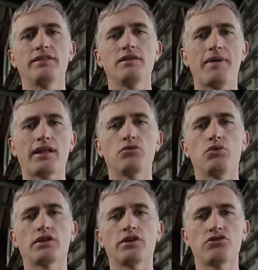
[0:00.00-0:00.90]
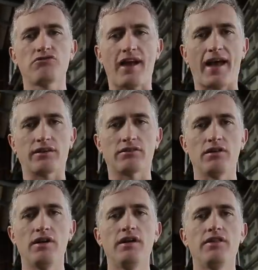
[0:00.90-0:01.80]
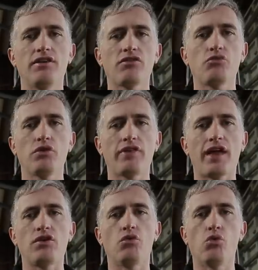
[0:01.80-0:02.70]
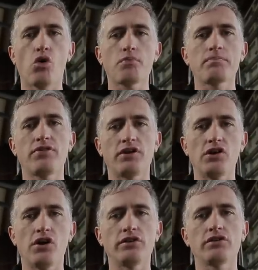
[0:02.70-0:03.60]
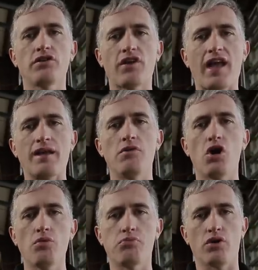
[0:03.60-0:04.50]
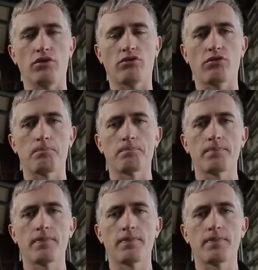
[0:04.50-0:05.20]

The metal will contract. This will then warp the gun to aim upwards.